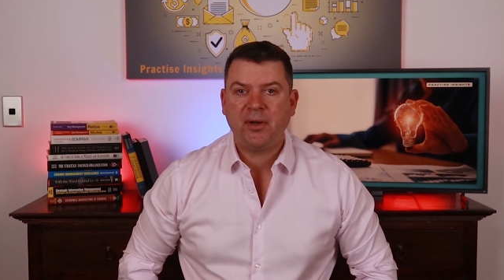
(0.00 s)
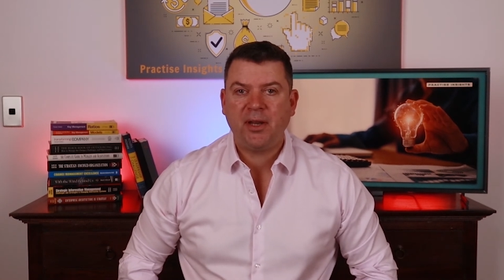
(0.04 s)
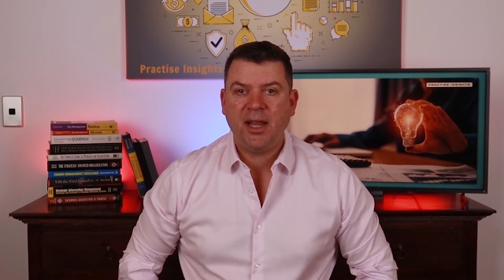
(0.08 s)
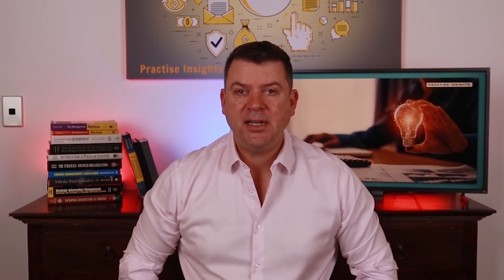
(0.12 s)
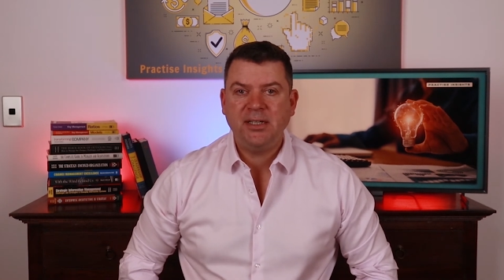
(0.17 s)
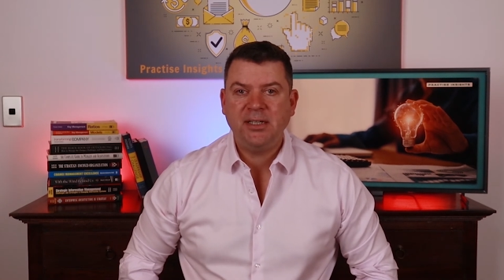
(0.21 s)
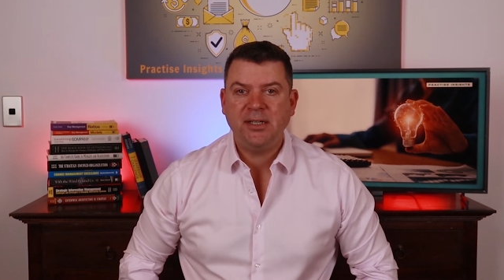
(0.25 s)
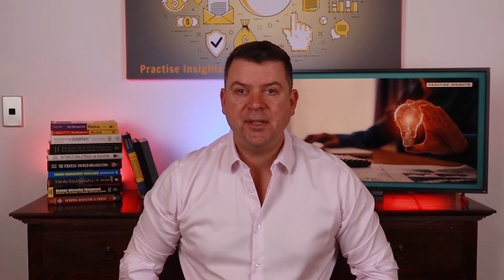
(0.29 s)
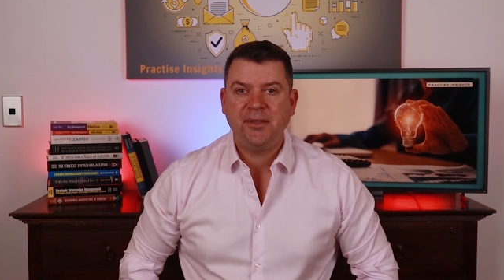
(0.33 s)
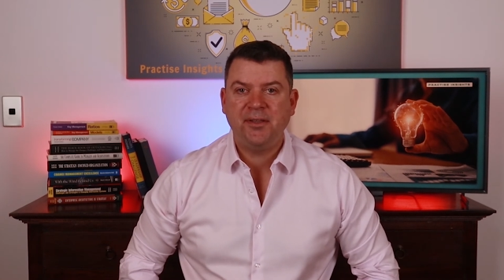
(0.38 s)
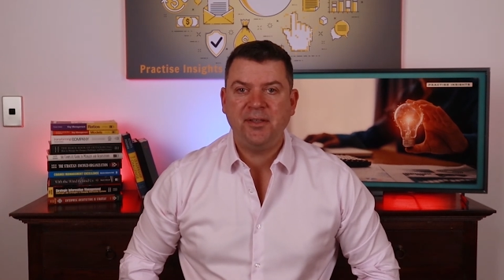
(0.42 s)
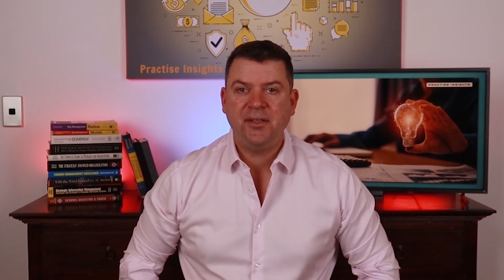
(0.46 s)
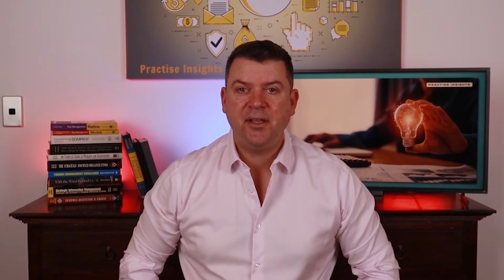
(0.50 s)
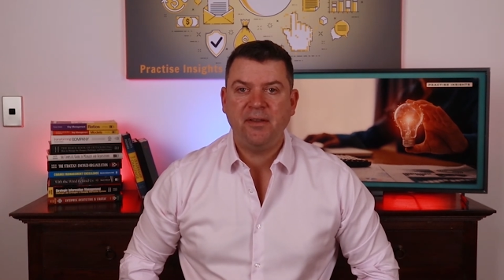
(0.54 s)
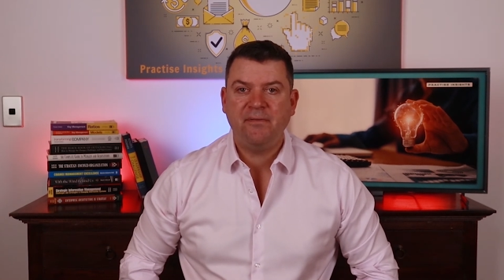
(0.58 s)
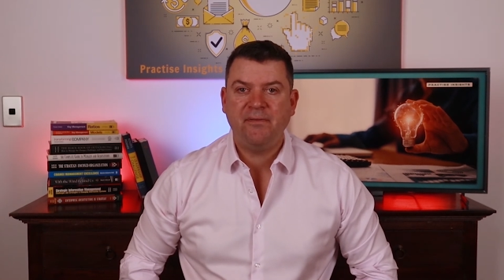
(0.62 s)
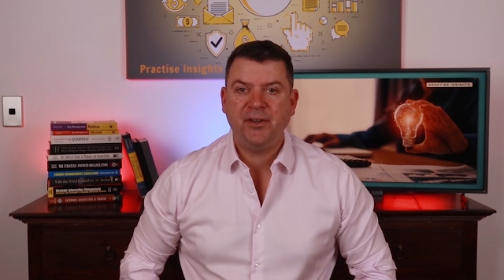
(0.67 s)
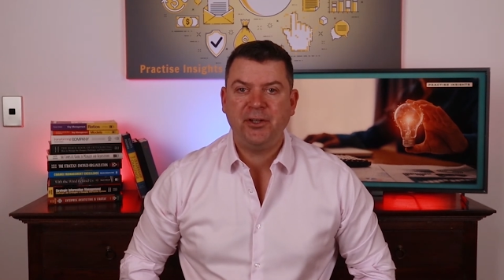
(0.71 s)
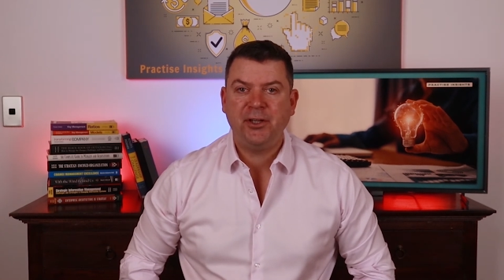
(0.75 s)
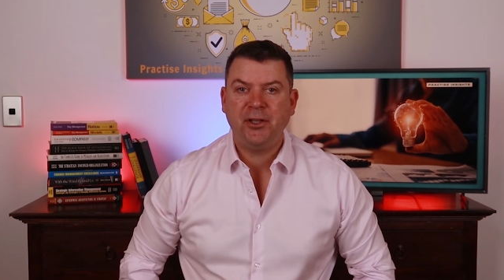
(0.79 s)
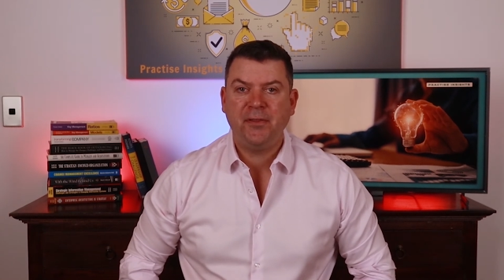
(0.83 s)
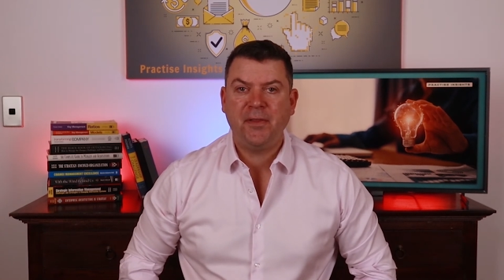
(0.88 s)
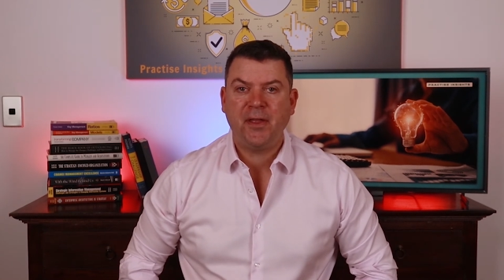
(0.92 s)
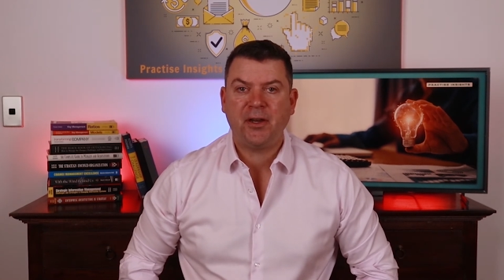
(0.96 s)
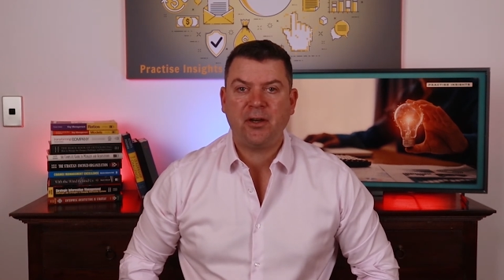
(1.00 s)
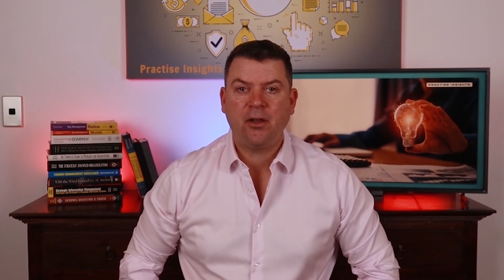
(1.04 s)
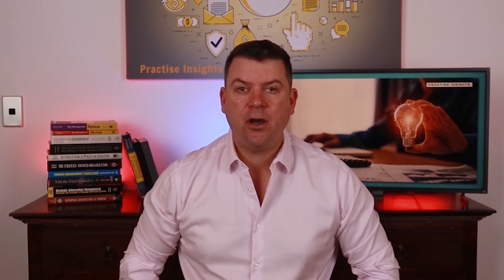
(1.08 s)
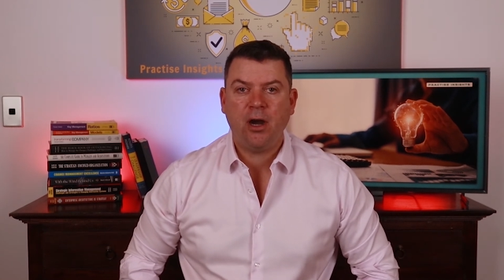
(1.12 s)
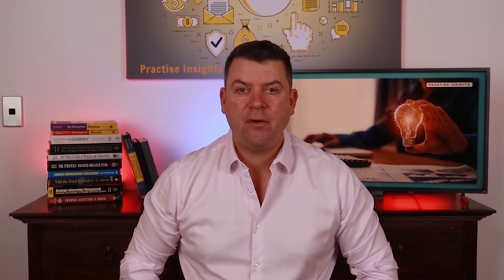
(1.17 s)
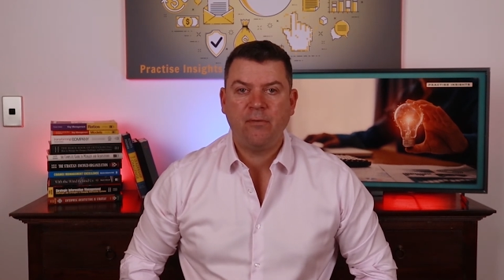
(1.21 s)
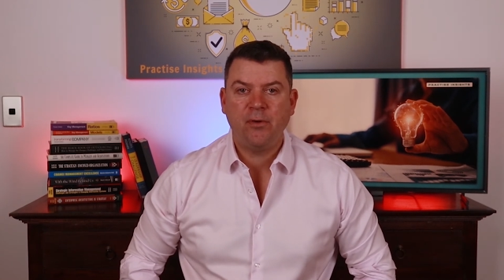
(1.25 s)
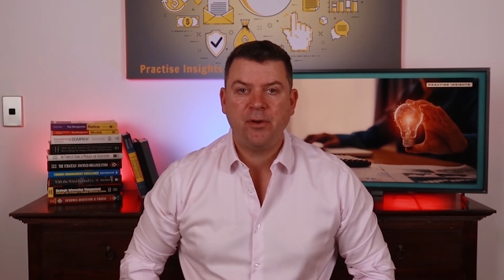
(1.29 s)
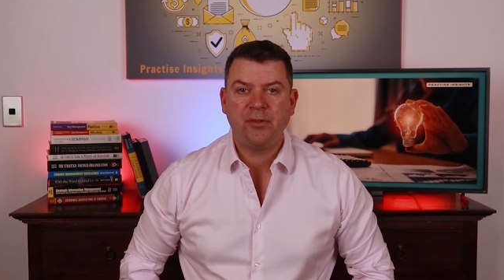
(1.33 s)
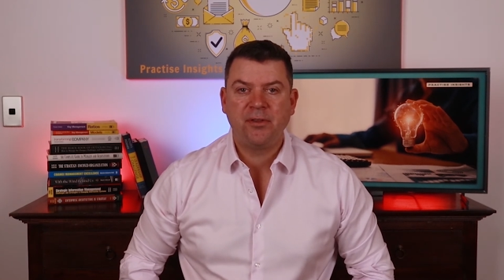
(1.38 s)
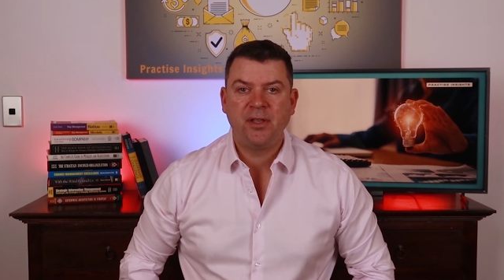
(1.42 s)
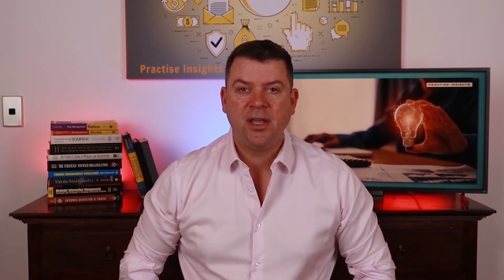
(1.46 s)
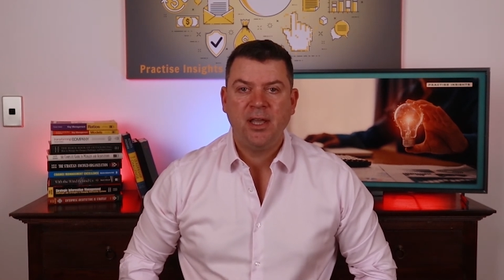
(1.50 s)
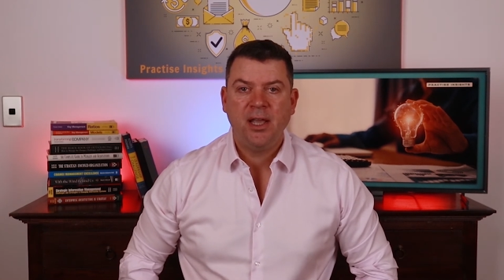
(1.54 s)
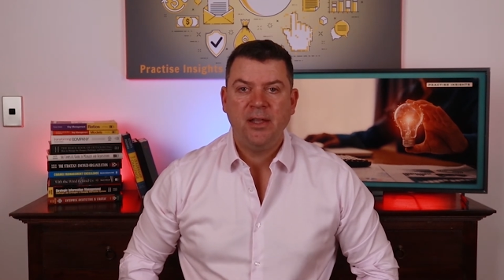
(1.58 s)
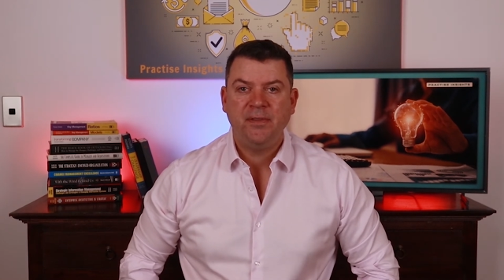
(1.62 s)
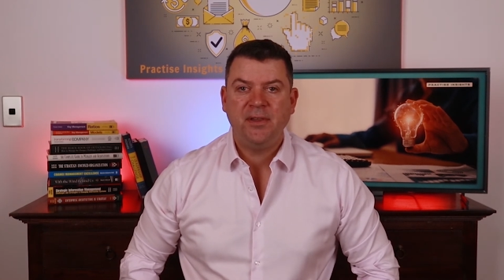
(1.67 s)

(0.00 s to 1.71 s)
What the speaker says: would like to see a video that covers